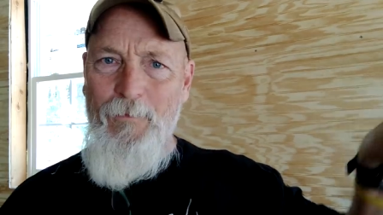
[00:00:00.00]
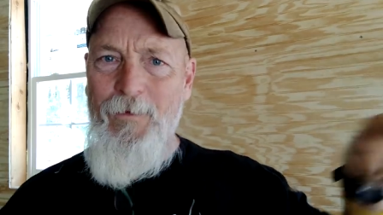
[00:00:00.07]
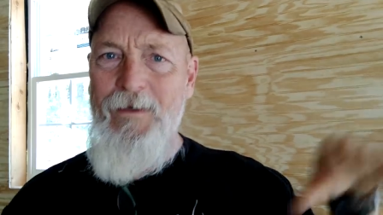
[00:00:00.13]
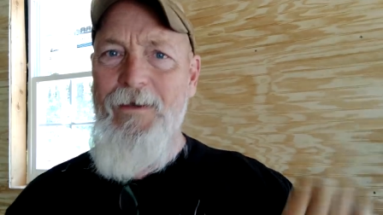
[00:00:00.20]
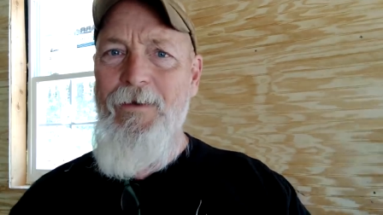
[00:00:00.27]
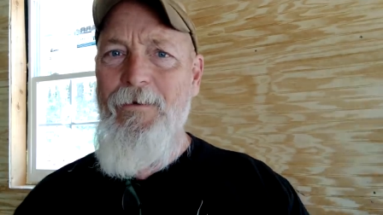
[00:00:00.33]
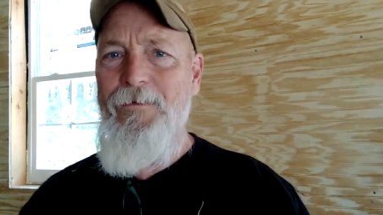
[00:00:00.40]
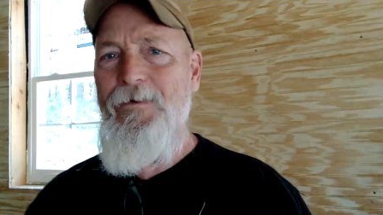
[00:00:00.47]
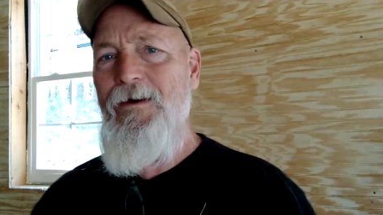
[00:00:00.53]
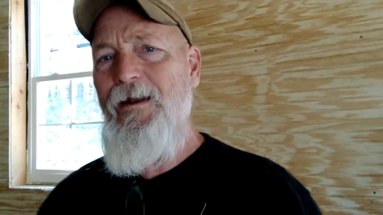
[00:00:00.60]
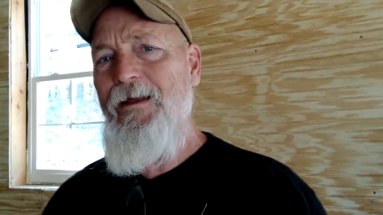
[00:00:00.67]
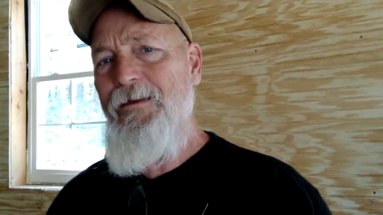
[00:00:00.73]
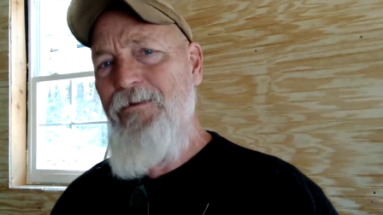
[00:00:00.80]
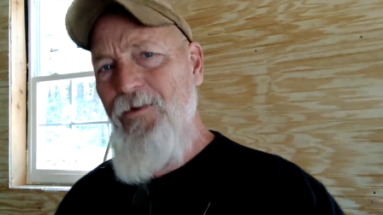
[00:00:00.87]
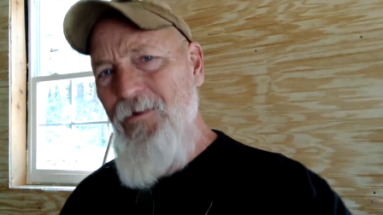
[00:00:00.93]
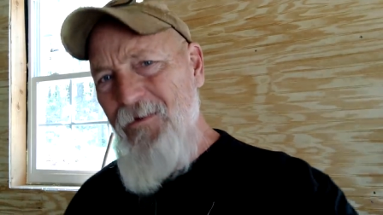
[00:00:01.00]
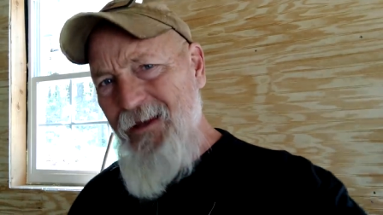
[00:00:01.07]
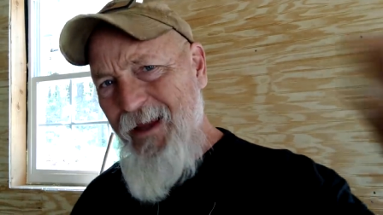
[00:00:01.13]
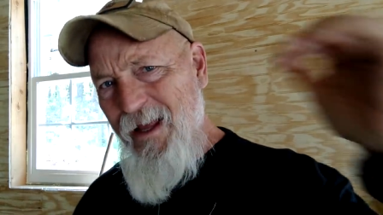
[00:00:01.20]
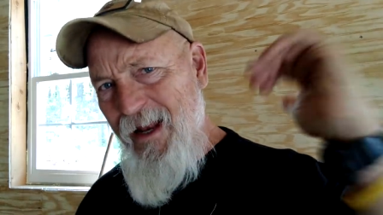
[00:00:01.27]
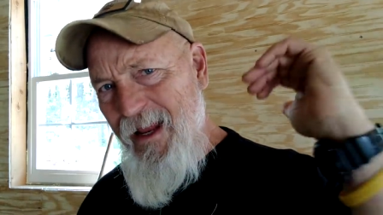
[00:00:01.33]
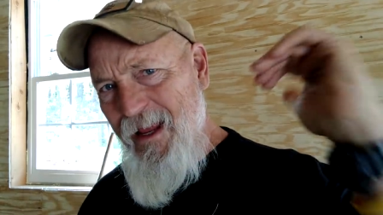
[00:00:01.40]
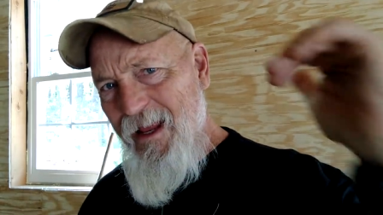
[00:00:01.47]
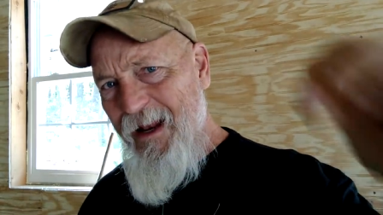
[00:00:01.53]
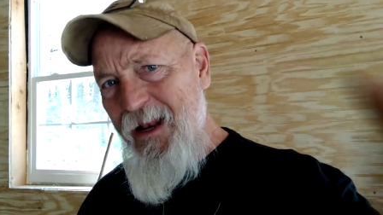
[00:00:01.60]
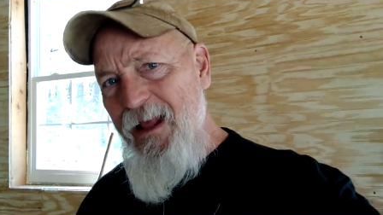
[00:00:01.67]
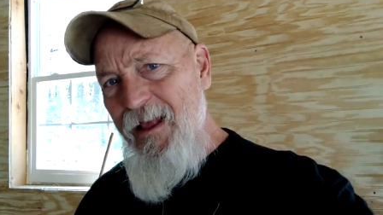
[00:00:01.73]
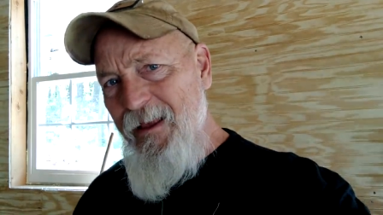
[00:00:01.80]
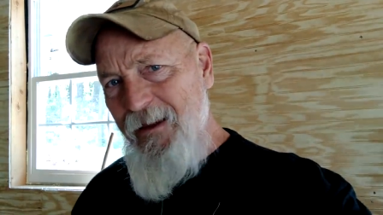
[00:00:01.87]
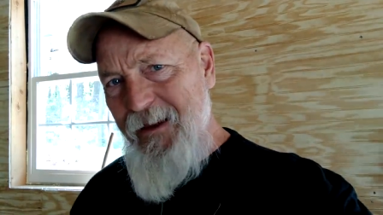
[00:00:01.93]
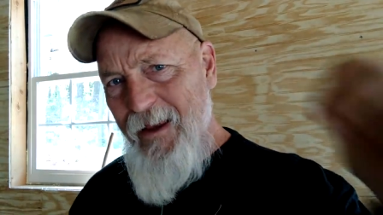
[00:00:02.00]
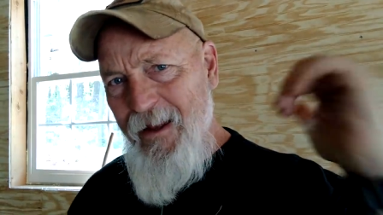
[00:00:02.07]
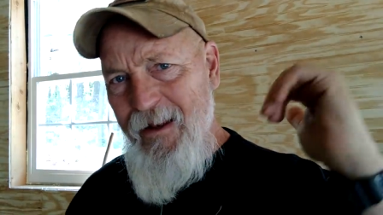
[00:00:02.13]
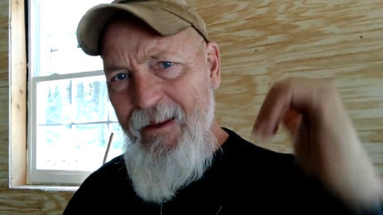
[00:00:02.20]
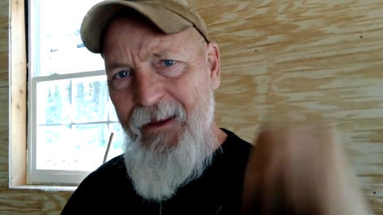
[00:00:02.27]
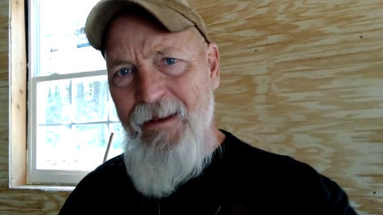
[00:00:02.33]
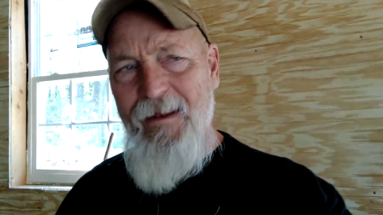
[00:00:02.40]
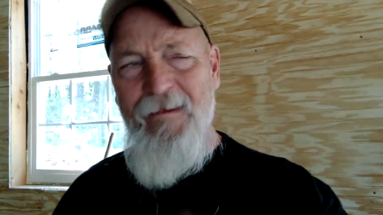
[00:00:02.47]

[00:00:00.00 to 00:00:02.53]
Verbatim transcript: window, and they're like, dude, get in, get in.